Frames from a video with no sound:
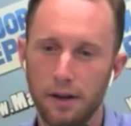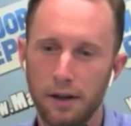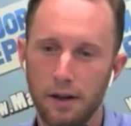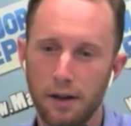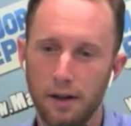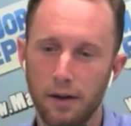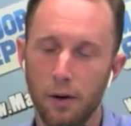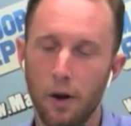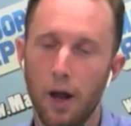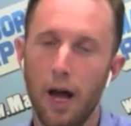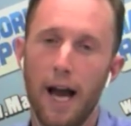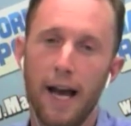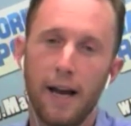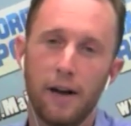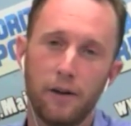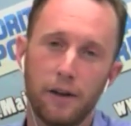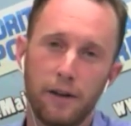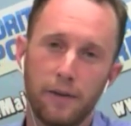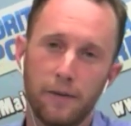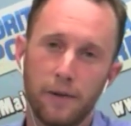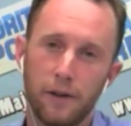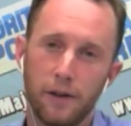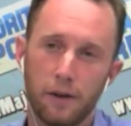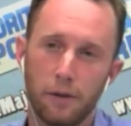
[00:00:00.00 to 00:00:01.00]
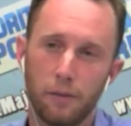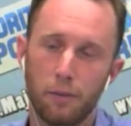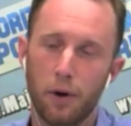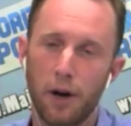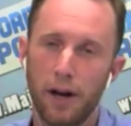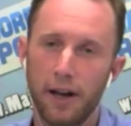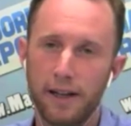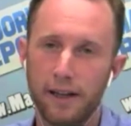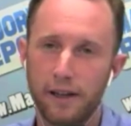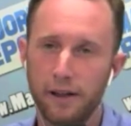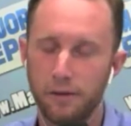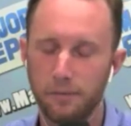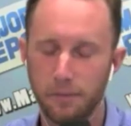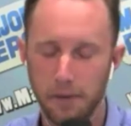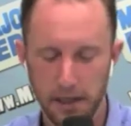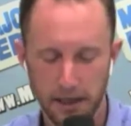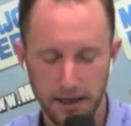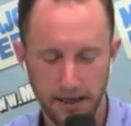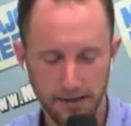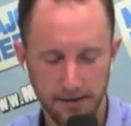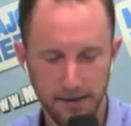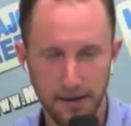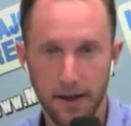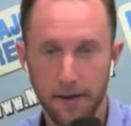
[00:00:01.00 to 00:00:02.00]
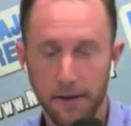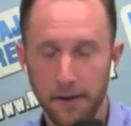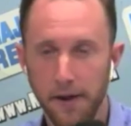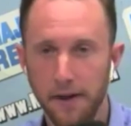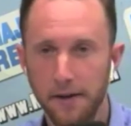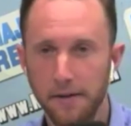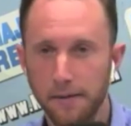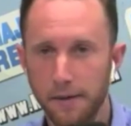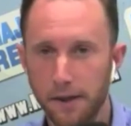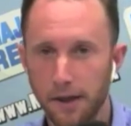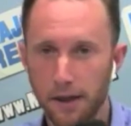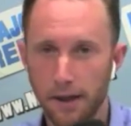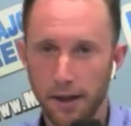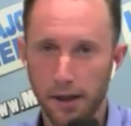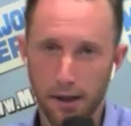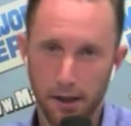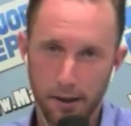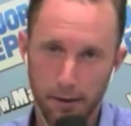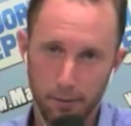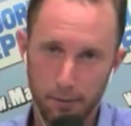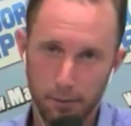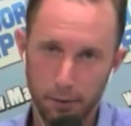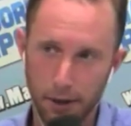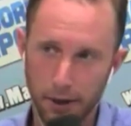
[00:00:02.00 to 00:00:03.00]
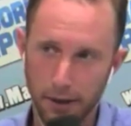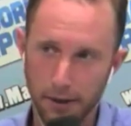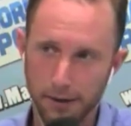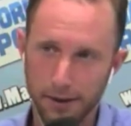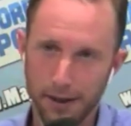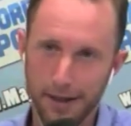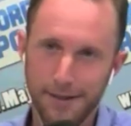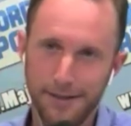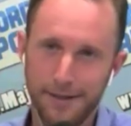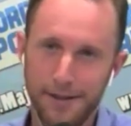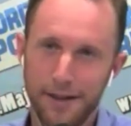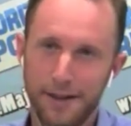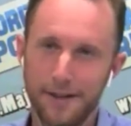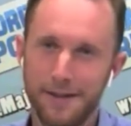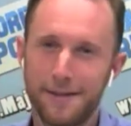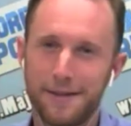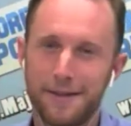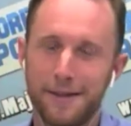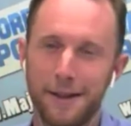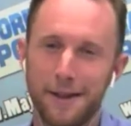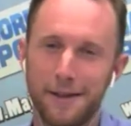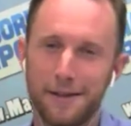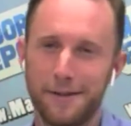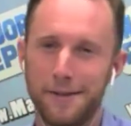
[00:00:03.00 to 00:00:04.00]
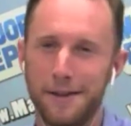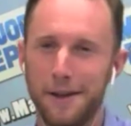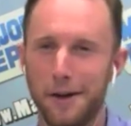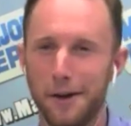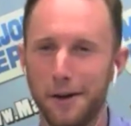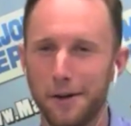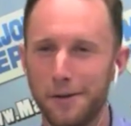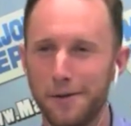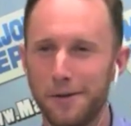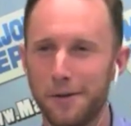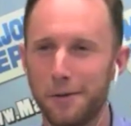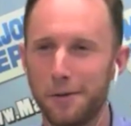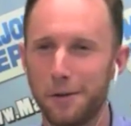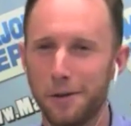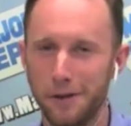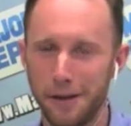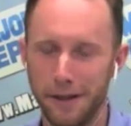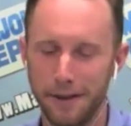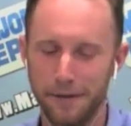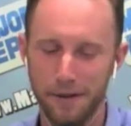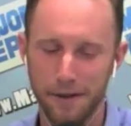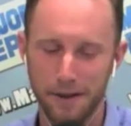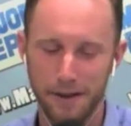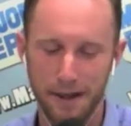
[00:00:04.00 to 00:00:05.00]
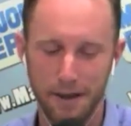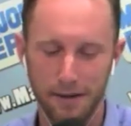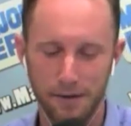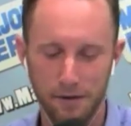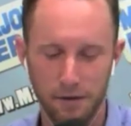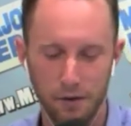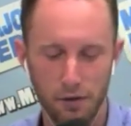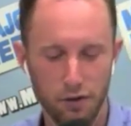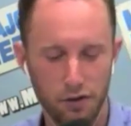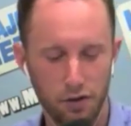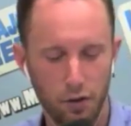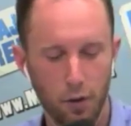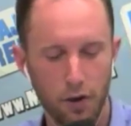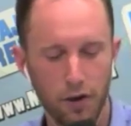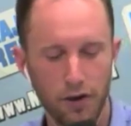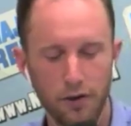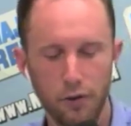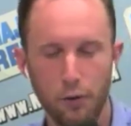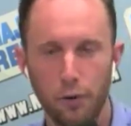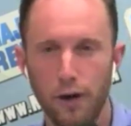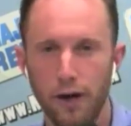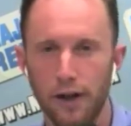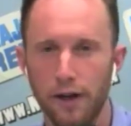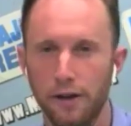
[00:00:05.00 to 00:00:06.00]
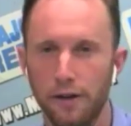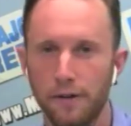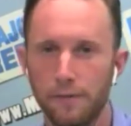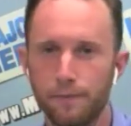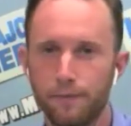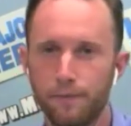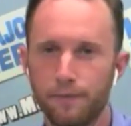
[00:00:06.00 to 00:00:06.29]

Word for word: well, I don't even know. Brian Kilmeade has nothing. But let's just let's you know, so we'll leave it there. So George Will,